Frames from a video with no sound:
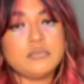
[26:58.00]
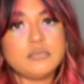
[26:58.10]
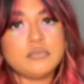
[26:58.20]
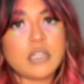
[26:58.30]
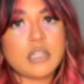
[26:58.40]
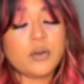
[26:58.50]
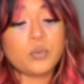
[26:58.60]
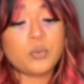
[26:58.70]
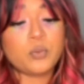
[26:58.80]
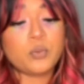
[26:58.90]
And
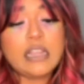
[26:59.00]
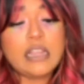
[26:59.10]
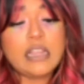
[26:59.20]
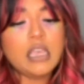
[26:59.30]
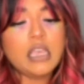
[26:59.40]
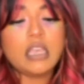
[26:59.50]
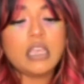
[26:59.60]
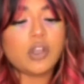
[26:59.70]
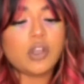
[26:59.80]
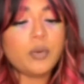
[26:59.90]
red is
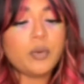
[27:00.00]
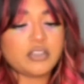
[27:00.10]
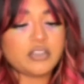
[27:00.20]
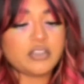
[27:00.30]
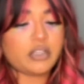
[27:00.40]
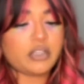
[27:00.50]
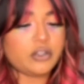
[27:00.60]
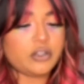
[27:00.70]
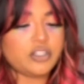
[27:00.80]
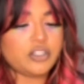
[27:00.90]
always a good color
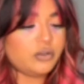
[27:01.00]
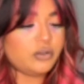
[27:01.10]
to use on